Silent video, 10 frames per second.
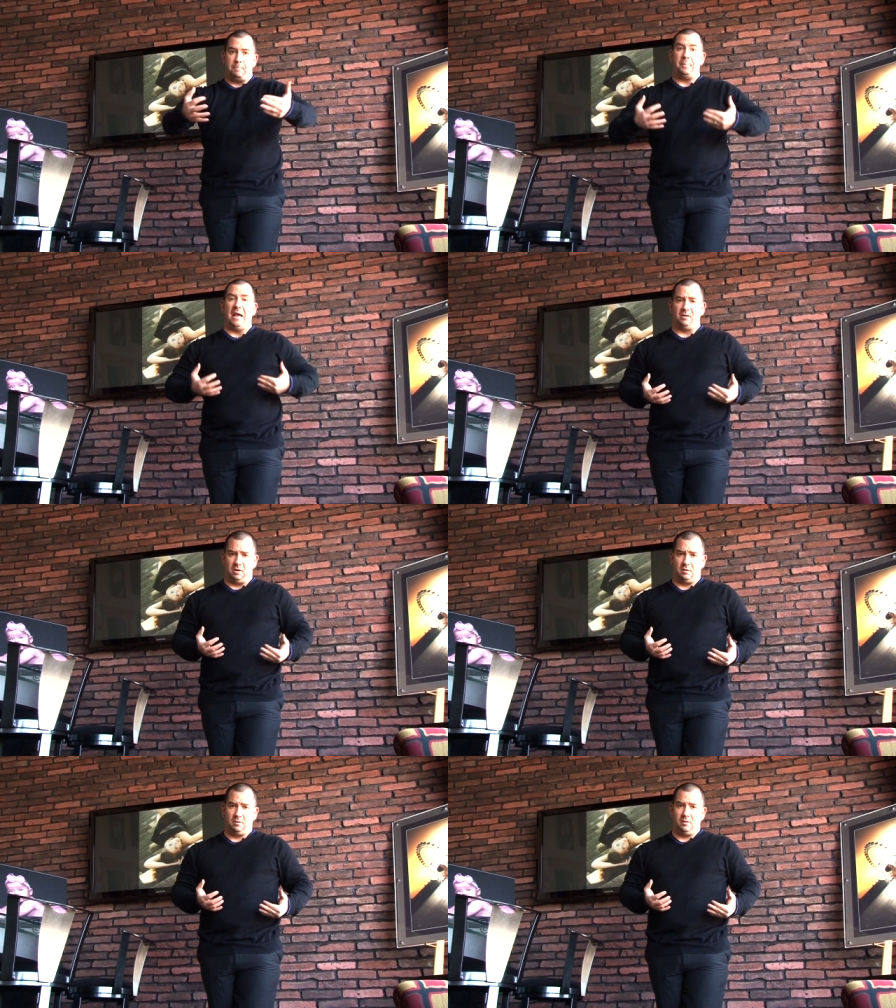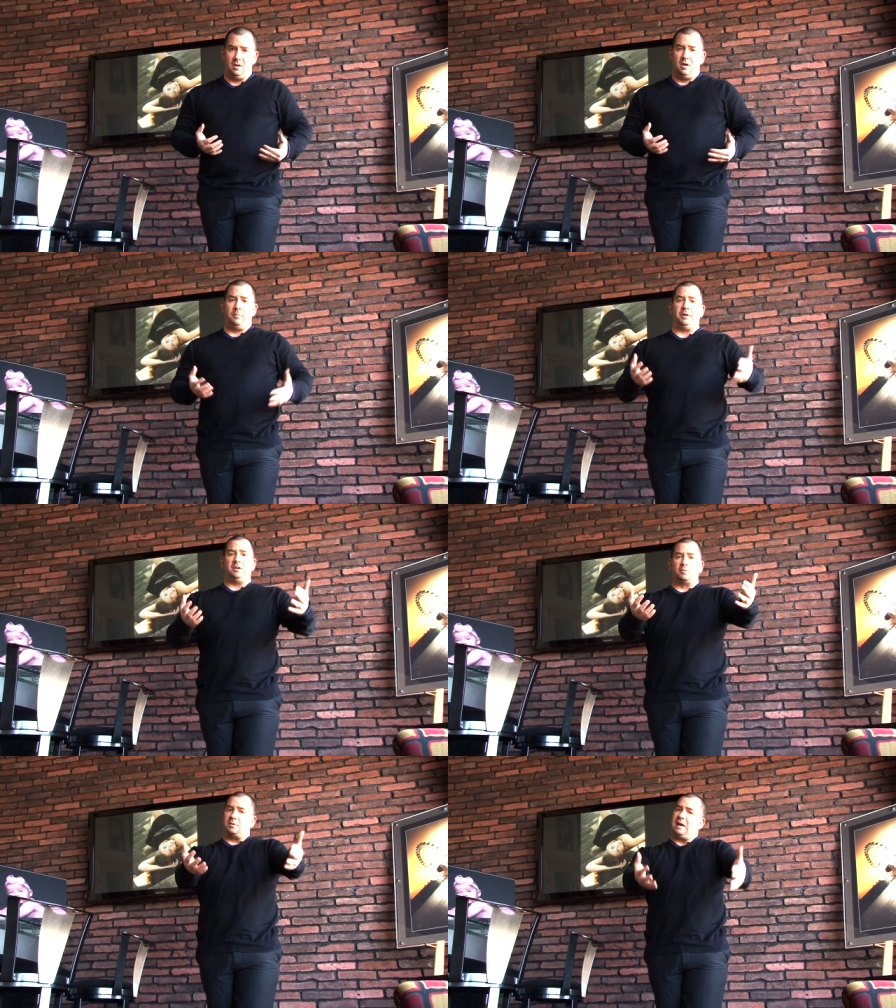bigger,
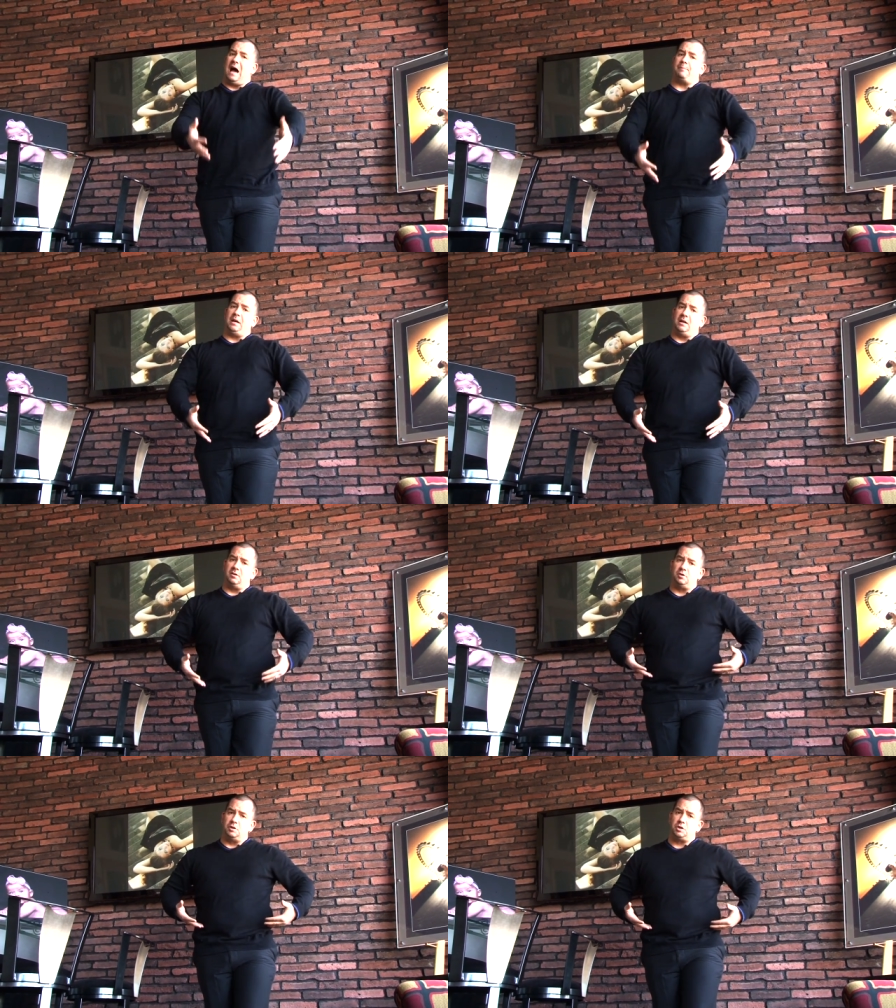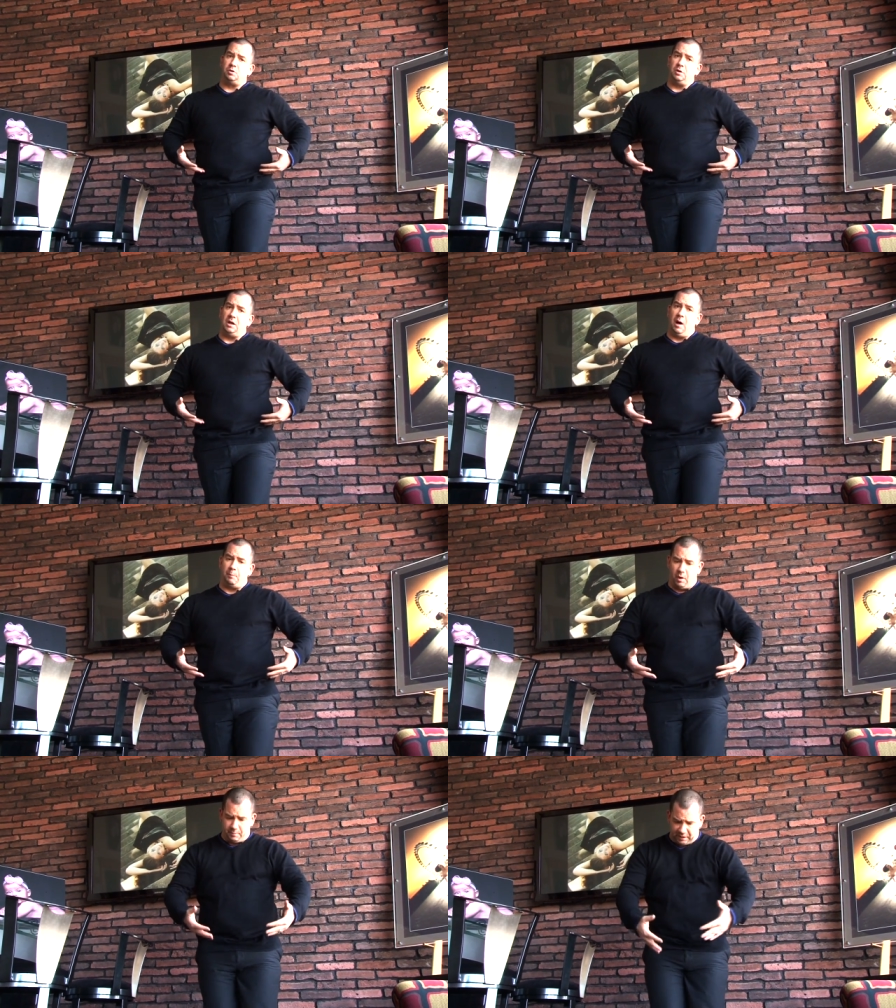because what's happening is you're shooting
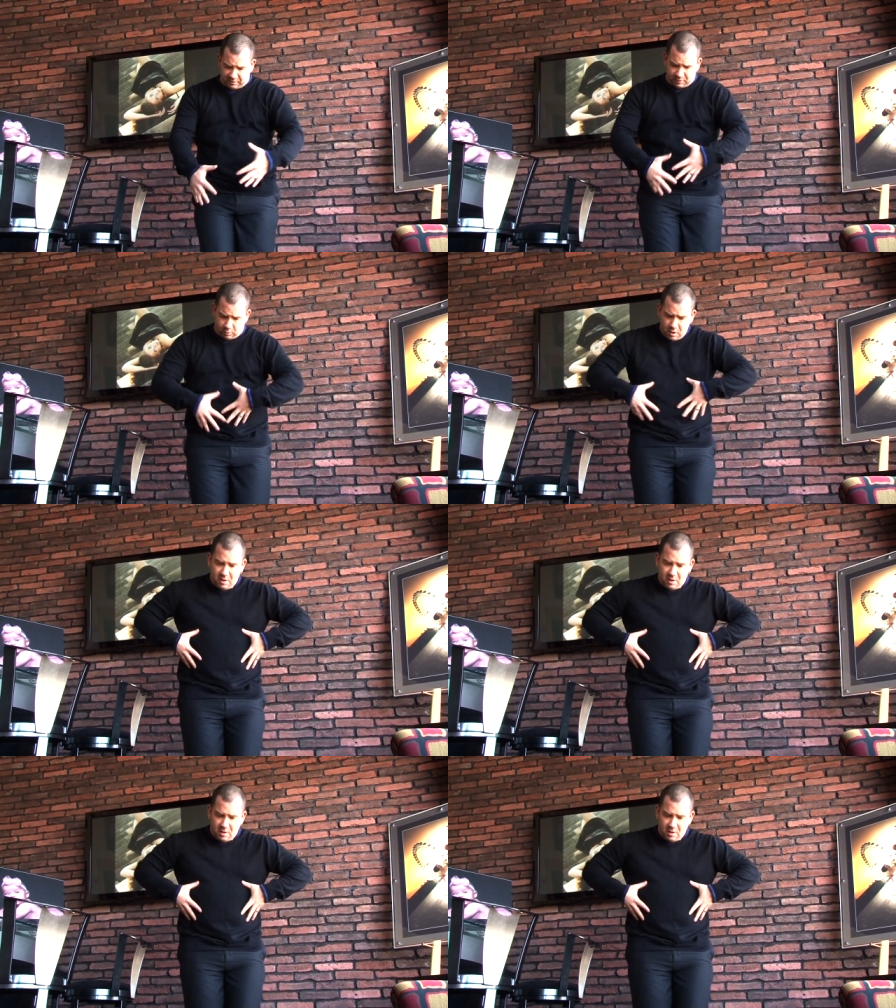up on me. So